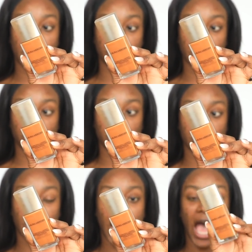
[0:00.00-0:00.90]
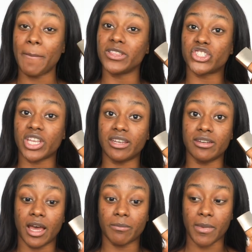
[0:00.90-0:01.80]
Foundation. I'm in the
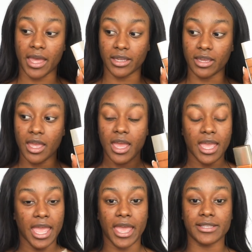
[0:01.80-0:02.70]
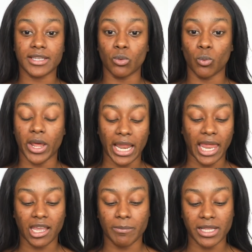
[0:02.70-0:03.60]
shade Nutmeg, and what I
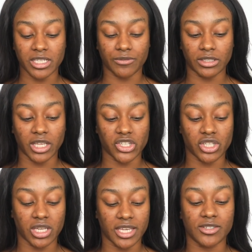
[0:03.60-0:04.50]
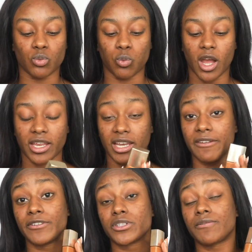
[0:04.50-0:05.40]
like about this foundation is, one,
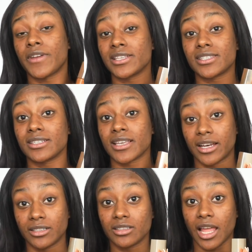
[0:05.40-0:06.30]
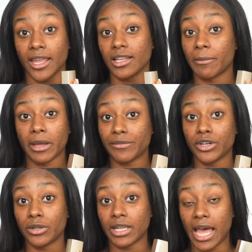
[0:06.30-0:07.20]
it feels fancy as hell. Like, I'm not even
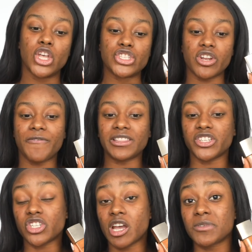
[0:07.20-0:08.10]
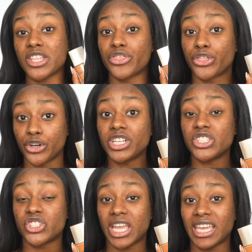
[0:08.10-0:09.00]
gonna lie. So the foundation comes in 30
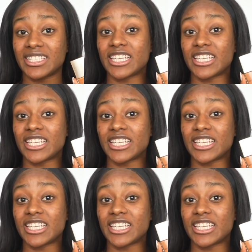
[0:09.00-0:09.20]
shades.